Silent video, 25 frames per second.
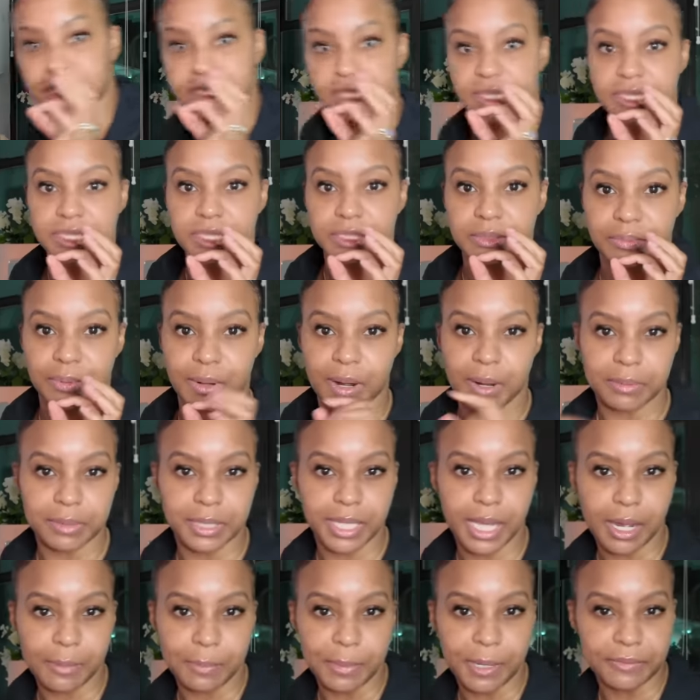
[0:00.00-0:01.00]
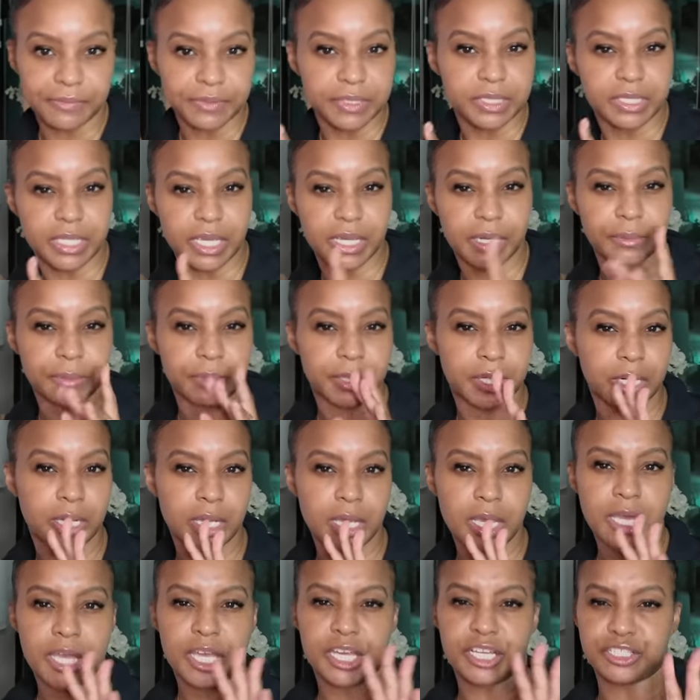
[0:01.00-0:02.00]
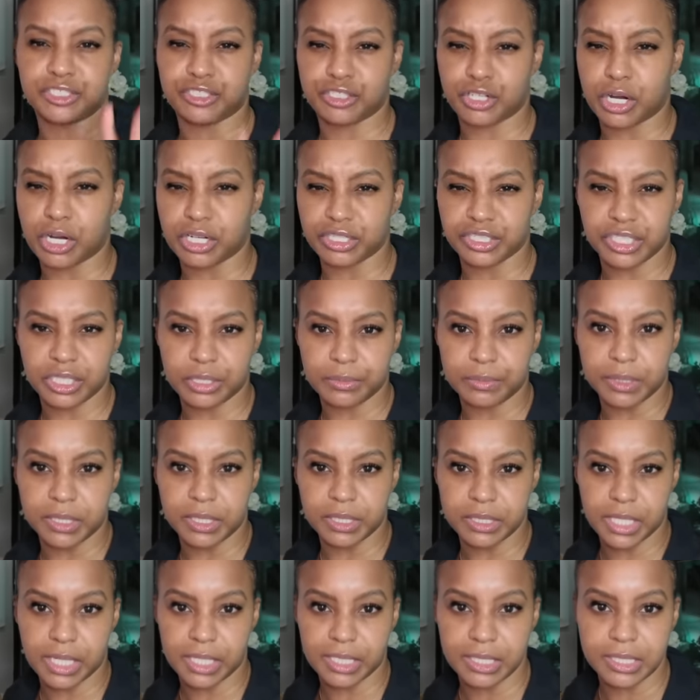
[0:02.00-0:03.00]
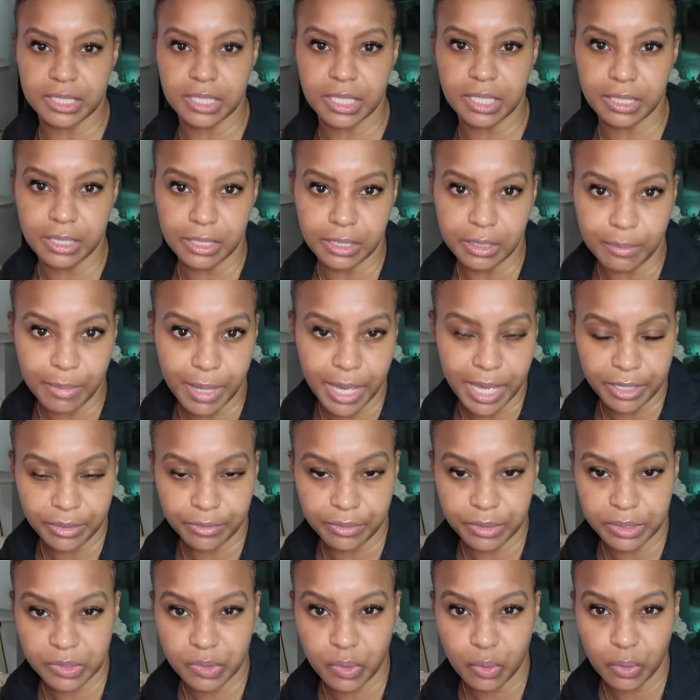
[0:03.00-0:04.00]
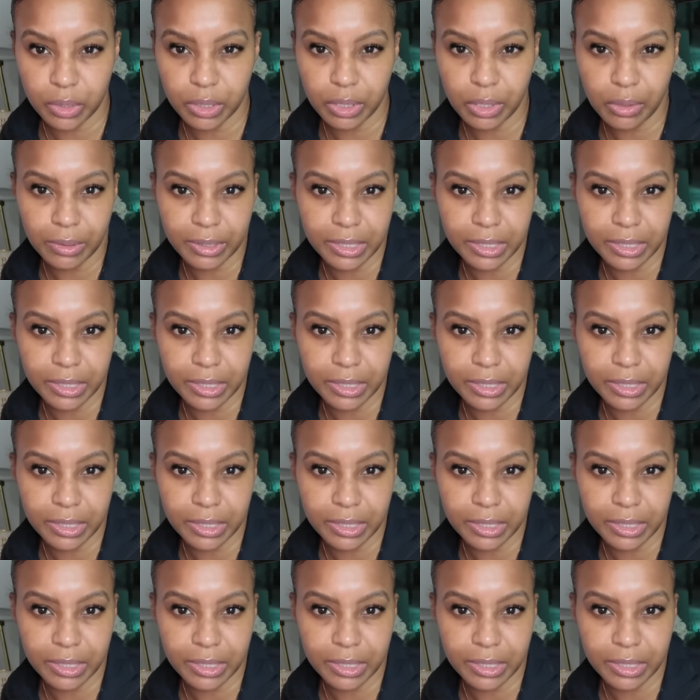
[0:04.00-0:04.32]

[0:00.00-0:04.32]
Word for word: I need to probably hop off this camera and charge it because I can see that the battery is going low.